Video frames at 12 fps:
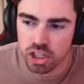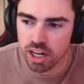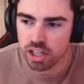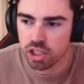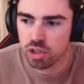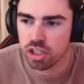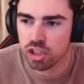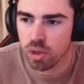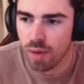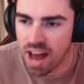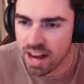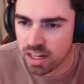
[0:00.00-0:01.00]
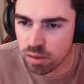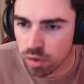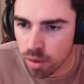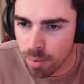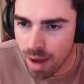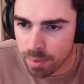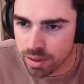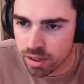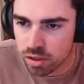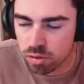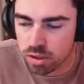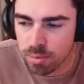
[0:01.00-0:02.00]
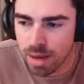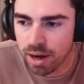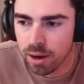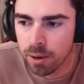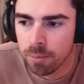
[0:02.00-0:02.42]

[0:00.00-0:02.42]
And it's because he's so active on the map, it doesn't really matter.